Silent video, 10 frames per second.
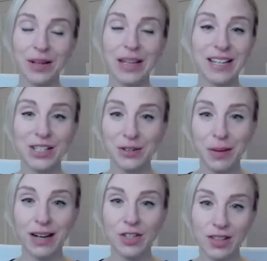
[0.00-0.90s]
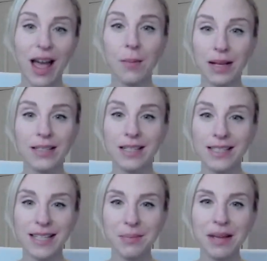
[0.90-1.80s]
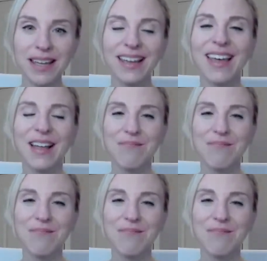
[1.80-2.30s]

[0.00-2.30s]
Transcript: we eat too much and that makes us sleepy.